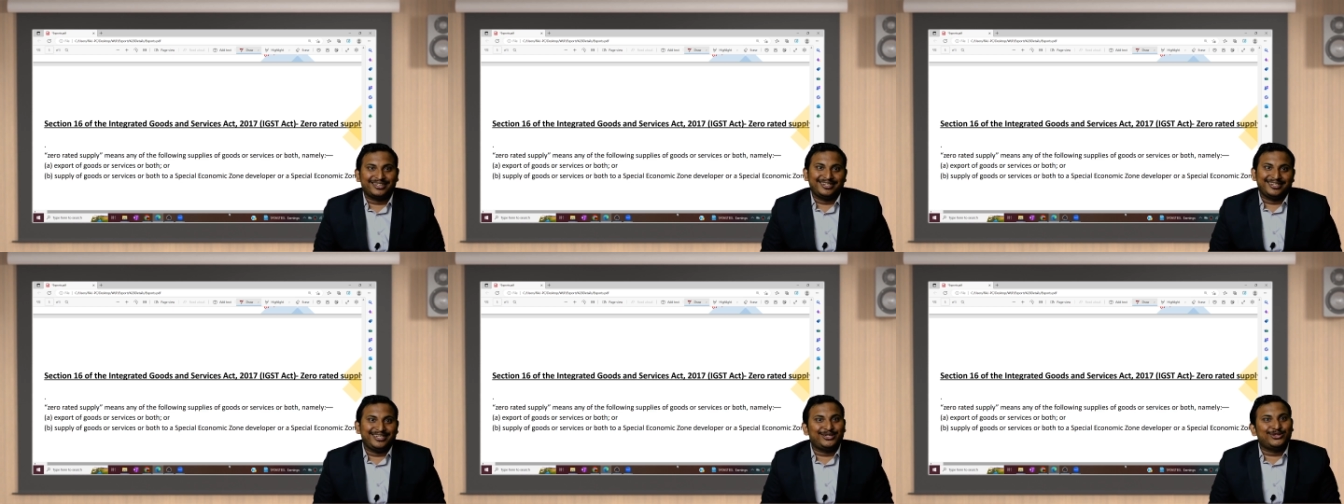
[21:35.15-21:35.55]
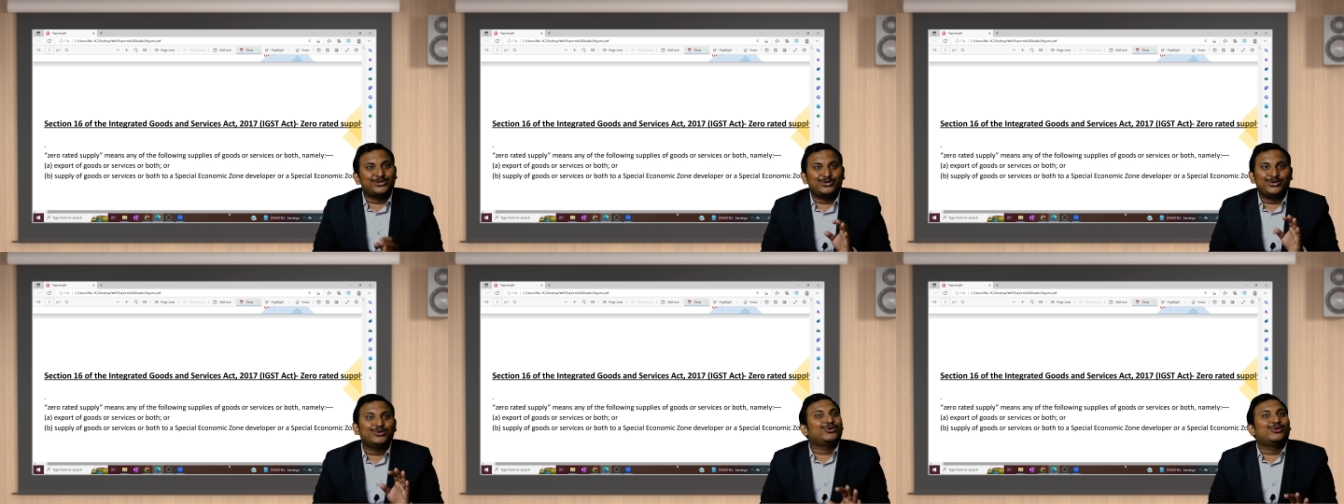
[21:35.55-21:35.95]
It is
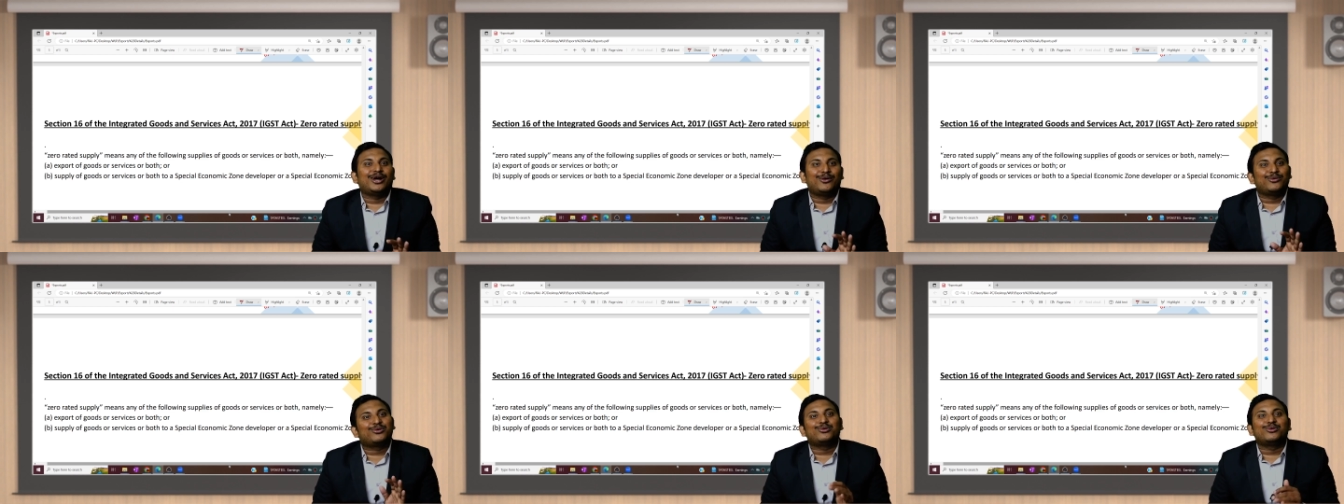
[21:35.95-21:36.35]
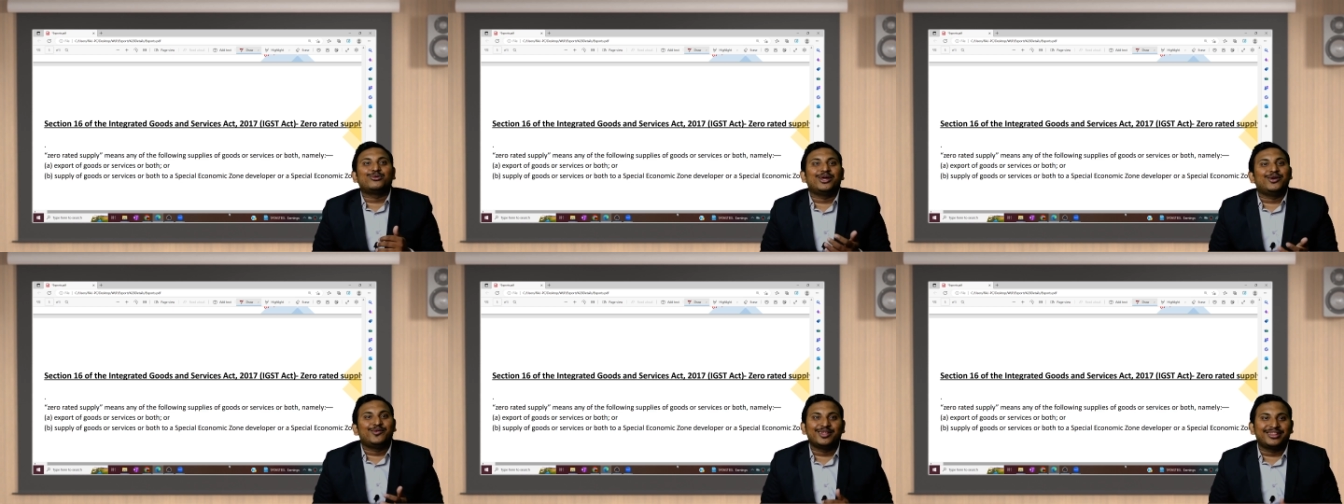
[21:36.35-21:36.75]
you who have to do
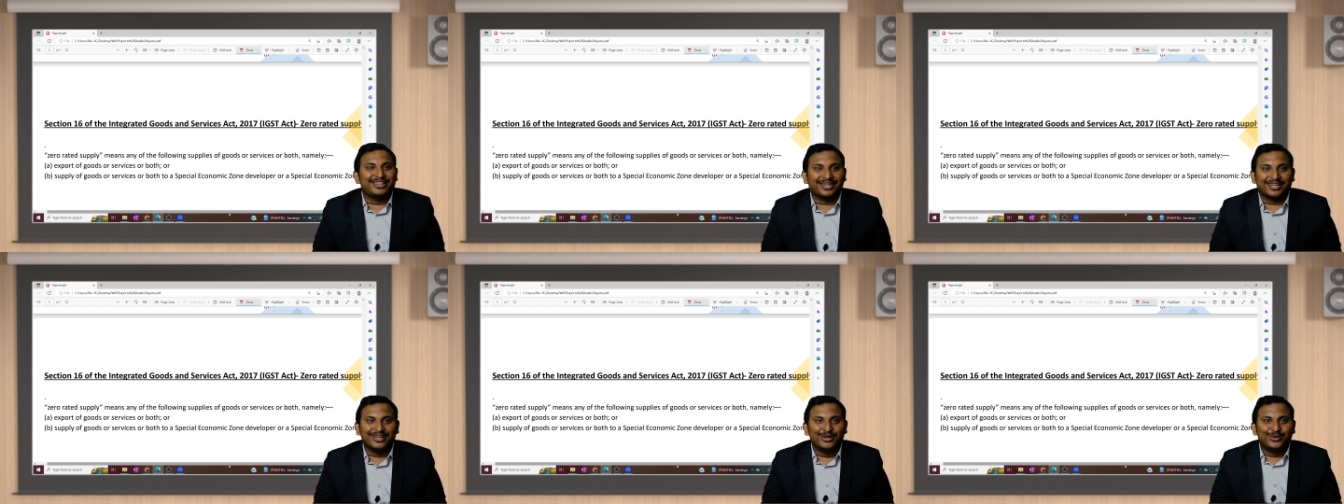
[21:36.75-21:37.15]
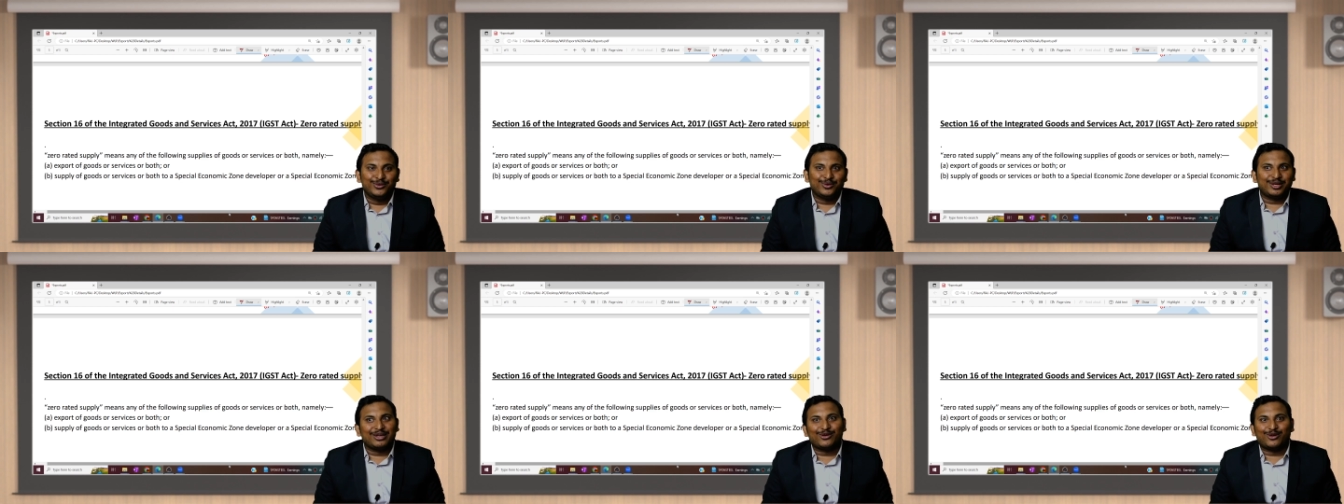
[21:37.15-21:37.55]
everything. You
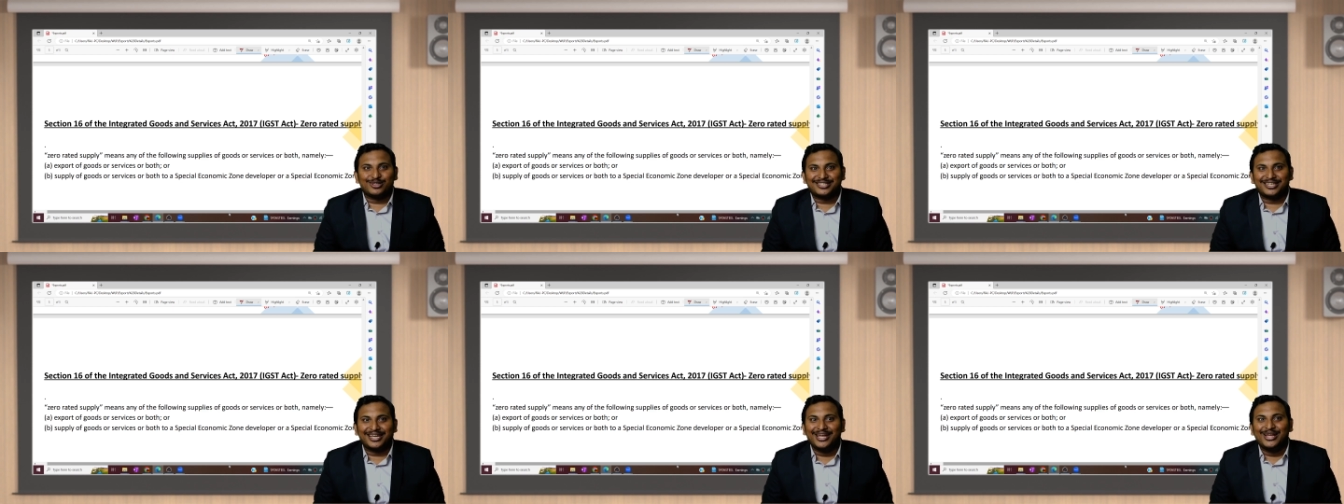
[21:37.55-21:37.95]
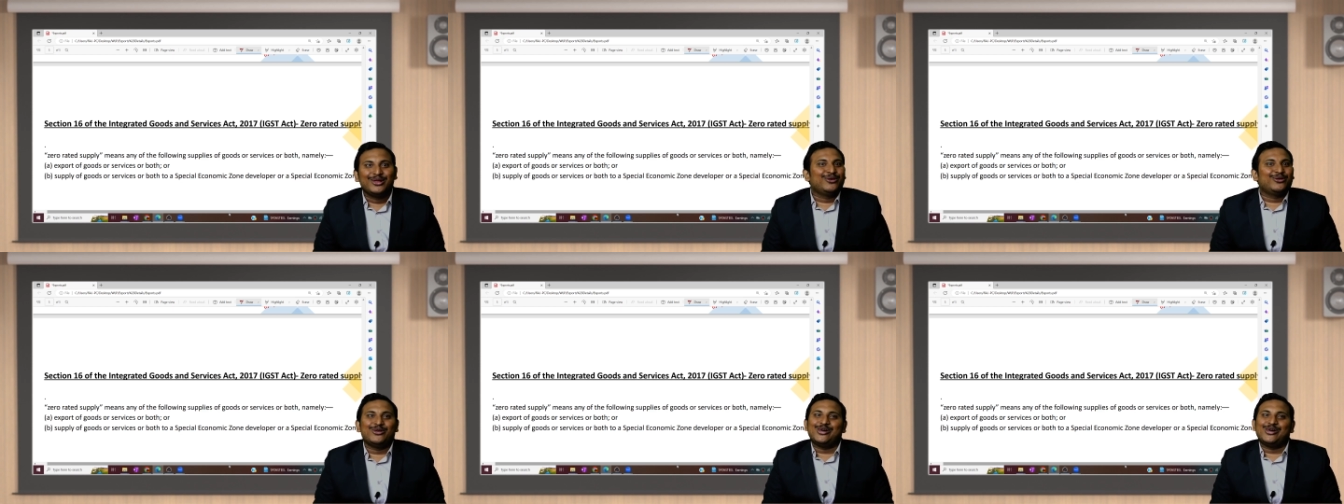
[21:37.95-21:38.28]
cannot say no.